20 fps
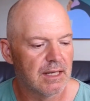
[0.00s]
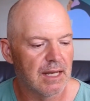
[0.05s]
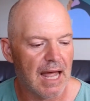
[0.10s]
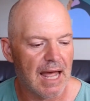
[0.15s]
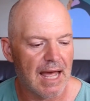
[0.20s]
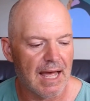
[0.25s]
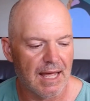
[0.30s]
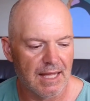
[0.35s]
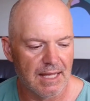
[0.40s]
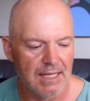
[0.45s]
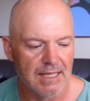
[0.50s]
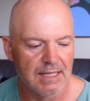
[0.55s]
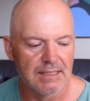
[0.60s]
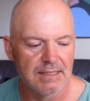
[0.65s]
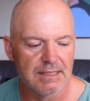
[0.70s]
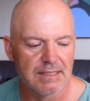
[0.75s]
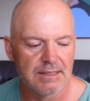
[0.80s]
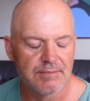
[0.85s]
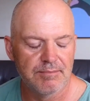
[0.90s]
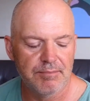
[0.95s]

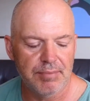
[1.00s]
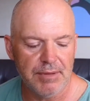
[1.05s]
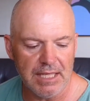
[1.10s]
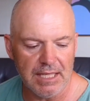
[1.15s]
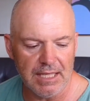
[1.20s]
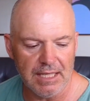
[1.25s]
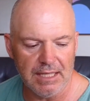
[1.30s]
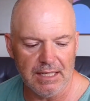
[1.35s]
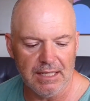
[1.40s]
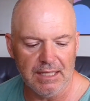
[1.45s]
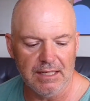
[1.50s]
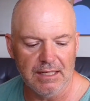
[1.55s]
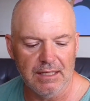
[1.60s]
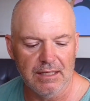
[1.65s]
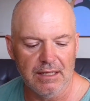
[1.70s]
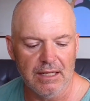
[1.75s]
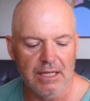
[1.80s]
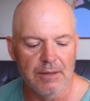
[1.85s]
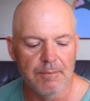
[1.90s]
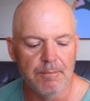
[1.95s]
has been
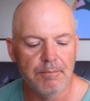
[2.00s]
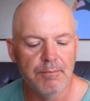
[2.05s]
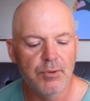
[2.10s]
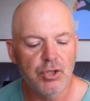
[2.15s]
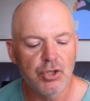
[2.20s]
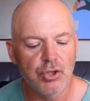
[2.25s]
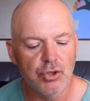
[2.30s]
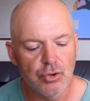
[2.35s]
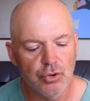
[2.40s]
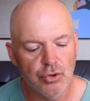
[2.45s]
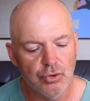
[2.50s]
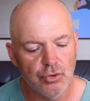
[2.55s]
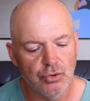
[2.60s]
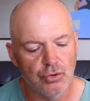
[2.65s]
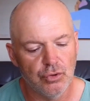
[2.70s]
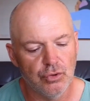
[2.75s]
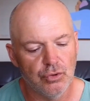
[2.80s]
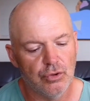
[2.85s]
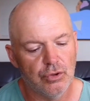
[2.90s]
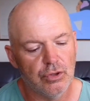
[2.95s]

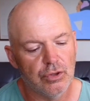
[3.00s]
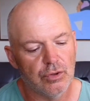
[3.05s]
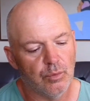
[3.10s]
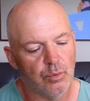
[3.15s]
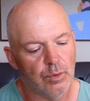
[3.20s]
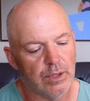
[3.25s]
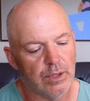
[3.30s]
imbued with